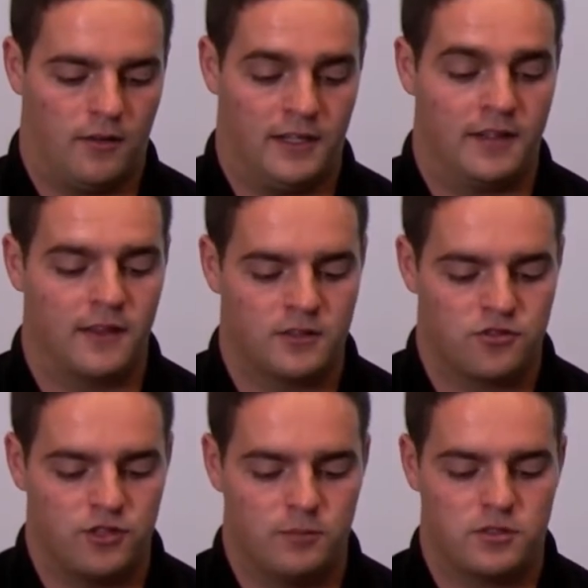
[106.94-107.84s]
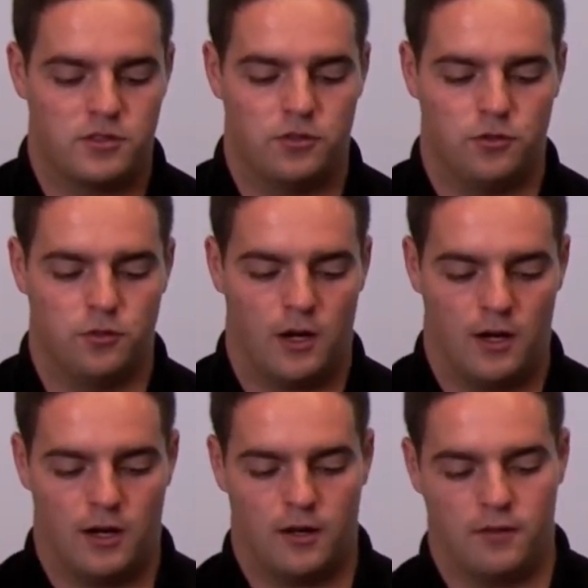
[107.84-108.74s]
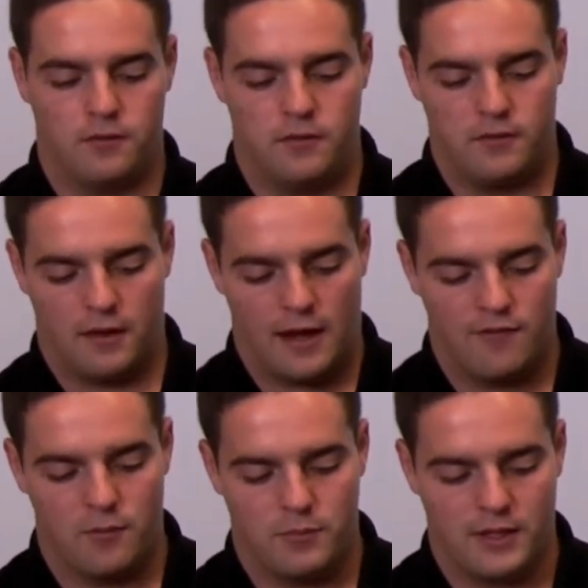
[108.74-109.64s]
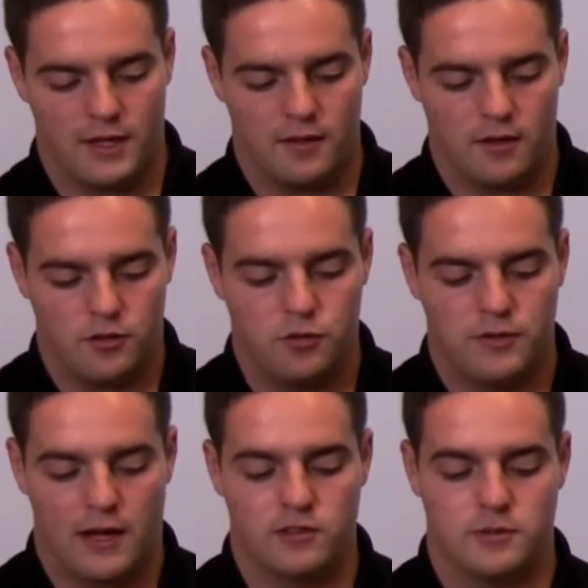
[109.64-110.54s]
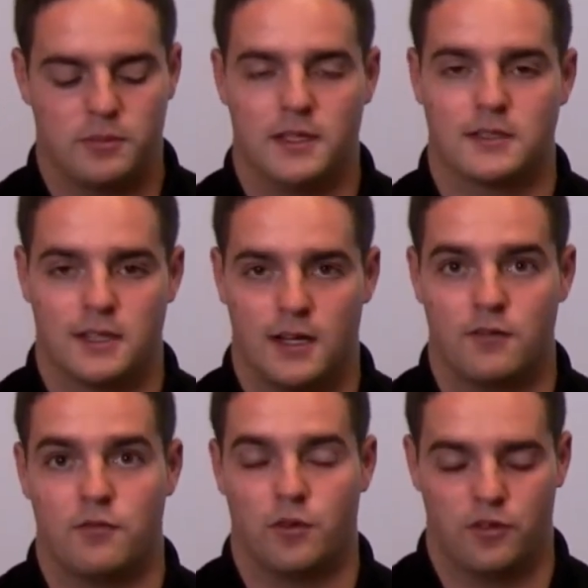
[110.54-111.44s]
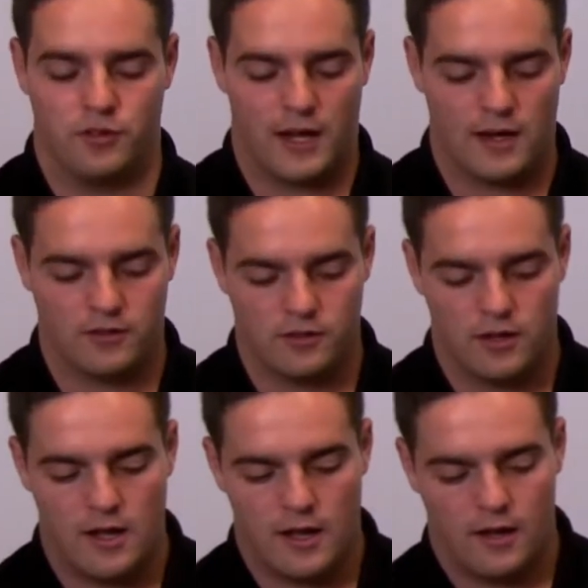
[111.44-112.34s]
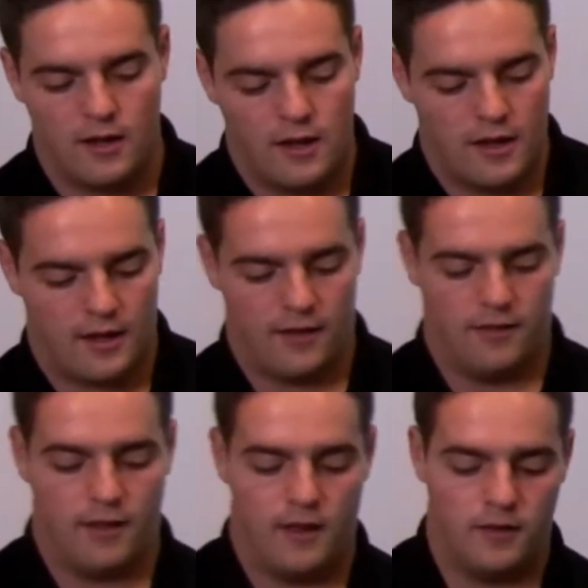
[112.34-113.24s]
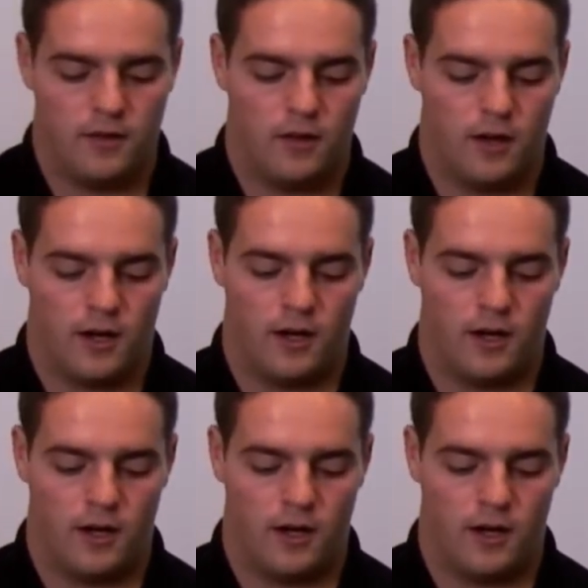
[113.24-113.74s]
inlet streams to have them be at 2,000 psi for the reactor, and then